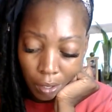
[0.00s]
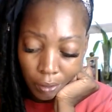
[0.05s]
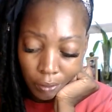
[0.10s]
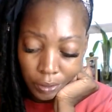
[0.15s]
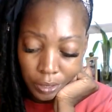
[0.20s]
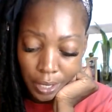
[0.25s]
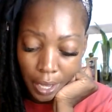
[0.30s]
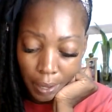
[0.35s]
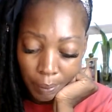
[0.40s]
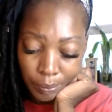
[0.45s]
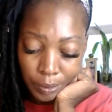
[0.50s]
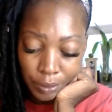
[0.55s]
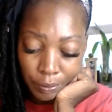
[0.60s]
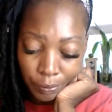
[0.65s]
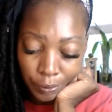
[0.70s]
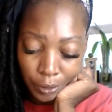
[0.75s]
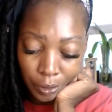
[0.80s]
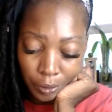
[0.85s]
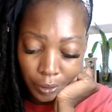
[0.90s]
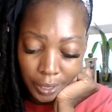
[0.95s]
Time to
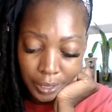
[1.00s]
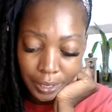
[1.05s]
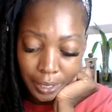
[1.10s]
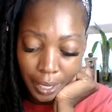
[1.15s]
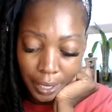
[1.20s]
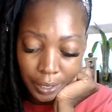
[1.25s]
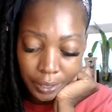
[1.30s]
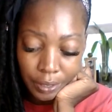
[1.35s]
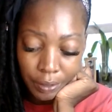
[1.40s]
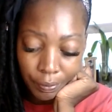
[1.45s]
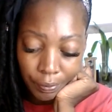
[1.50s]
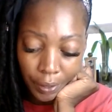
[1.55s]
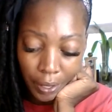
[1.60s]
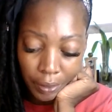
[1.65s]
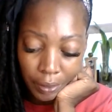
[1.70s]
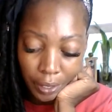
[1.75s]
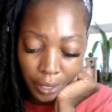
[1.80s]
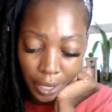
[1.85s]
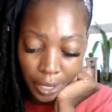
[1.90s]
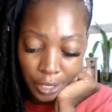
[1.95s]
feel as light as a
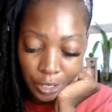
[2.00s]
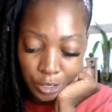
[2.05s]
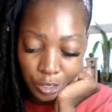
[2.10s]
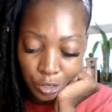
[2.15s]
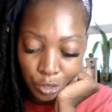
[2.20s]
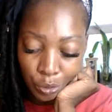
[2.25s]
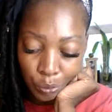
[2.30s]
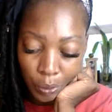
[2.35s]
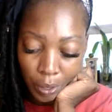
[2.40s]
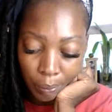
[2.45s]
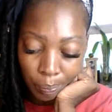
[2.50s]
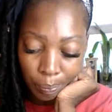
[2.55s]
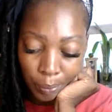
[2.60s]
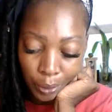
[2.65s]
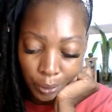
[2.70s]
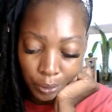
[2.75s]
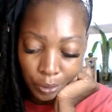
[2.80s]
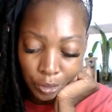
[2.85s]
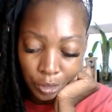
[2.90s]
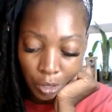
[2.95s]
feather as you
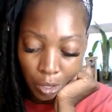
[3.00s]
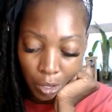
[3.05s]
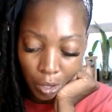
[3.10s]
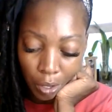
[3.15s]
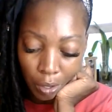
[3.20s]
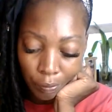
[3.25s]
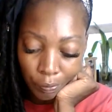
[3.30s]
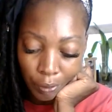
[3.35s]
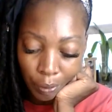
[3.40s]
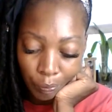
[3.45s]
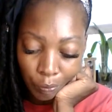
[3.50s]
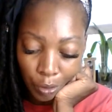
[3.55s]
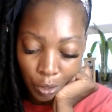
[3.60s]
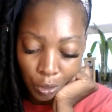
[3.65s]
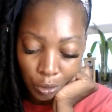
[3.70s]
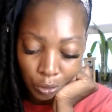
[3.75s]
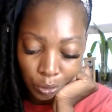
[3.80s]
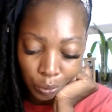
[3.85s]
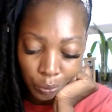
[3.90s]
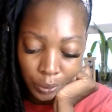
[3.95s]
unburden your heart from
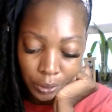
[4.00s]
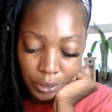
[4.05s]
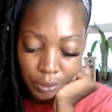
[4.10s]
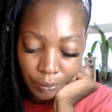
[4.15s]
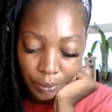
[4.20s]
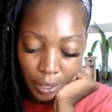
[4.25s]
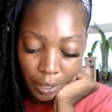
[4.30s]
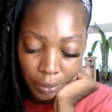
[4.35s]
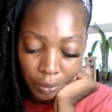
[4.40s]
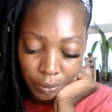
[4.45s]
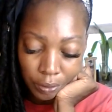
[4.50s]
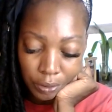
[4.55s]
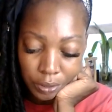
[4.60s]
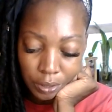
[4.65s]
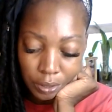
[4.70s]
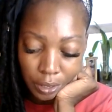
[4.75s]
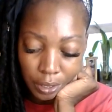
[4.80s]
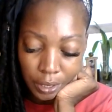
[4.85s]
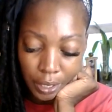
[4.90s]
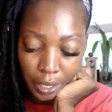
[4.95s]
wrongdoings of others.
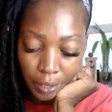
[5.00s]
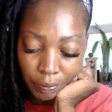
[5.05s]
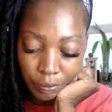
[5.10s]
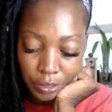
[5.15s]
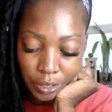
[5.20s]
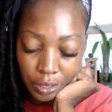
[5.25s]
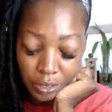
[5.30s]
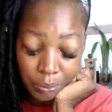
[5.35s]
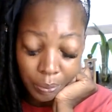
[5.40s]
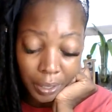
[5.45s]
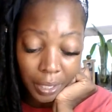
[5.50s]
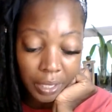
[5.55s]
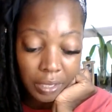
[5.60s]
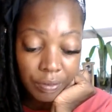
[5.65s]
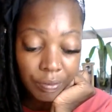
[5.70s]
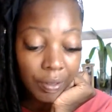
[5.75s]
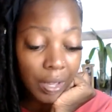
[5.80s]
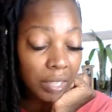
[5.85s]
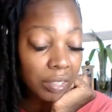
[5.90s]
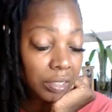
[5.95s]
The day of judgment has
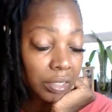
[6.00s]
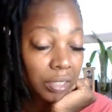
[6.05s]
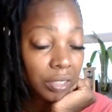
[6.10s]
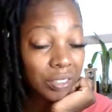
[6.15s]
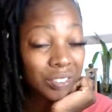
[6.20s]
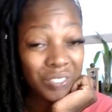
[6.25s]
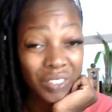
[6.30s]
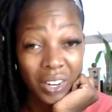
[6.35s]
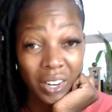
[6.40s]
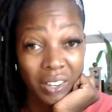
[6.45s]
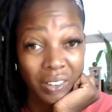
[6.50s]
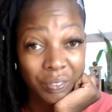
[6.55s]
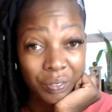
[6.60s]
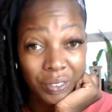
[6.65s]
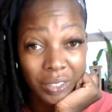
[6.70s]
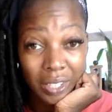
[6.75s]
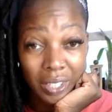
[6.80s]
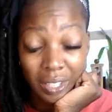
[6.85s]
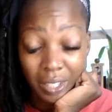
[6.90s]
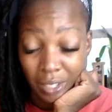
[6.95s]
finally arrived.
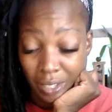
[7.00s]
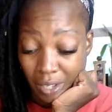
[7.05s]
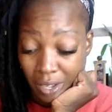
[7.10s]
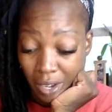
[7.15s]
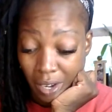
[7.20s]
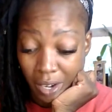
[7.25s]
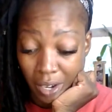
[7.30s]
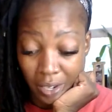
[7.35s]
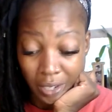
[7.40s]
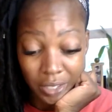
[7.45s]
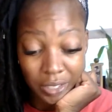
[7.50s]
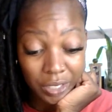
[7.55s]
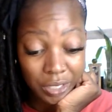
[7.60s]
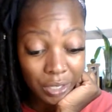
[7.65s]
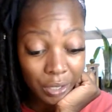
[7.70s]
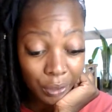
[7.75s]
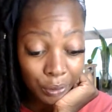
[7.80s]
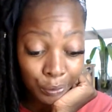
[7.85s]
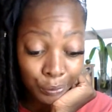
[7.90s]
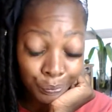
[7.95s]
All right,
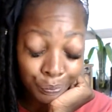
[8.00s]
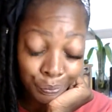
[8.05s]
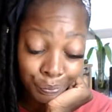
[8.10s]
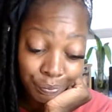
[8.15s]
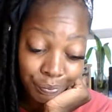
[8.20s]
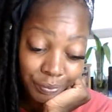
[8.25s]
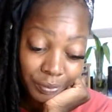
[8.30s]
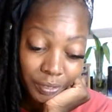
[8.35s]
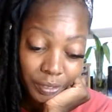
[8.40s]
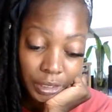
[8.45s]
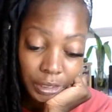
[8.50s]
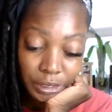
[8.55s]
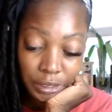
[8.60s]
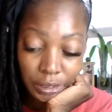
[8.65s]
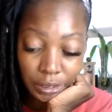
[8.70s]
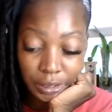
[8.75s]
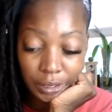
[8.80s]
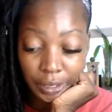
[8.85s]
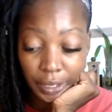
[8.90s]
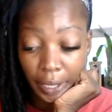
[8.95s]
so this is
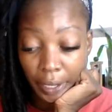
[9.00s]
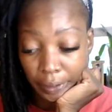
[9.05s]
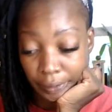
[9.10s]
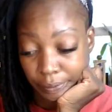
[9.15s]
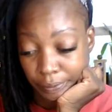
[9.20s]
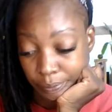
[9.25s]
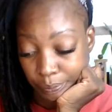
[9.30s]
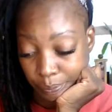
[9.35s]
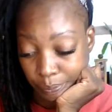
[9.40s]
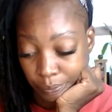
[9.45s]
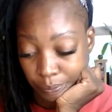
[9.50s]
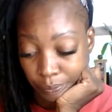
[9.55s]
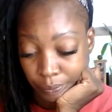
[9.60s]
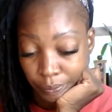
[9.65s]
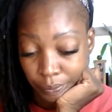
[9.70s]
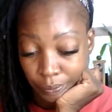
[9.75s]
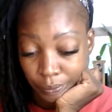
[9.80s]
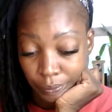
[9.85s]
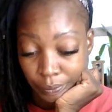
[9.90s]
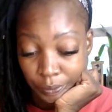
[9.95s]
the day.
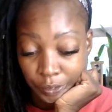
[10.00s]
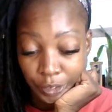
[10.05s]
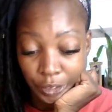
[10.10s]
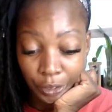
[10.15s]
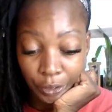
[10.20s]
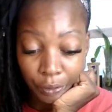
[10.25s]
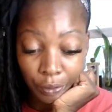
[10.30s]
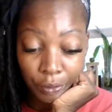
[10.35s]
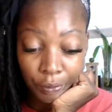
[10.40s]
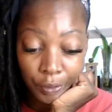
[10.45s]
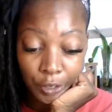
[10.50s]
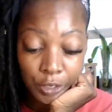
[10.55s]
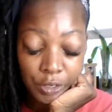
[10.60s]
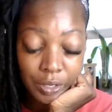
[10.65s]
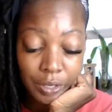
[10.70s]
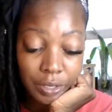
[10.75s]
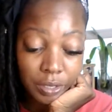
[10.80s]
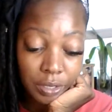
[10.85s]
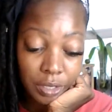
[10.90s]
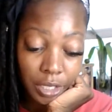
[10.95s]
The universe
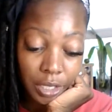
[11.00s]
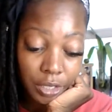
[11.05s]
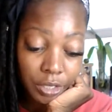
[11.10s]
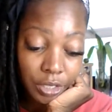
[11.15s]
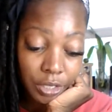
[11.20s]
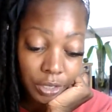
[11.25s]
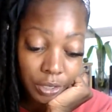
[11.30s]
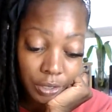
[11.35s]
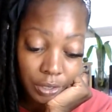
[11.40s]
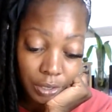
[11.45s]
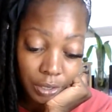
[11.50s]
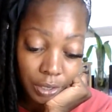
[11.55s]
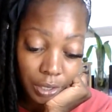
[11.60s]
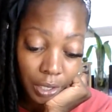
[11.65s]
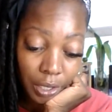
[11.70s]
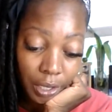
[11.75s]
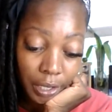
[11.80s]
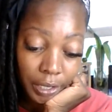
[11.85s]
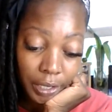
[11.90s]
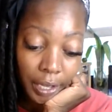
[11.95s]
is judging, all
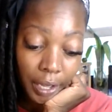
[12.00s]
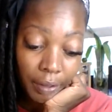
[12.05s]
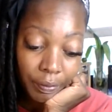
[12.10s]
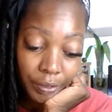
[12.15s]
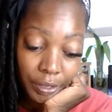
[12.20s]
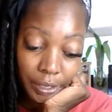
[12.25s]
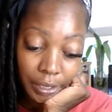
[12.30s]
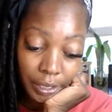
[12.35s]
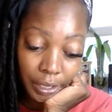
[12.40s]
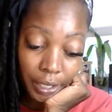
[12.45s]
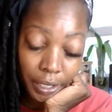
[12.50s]
right, heavily.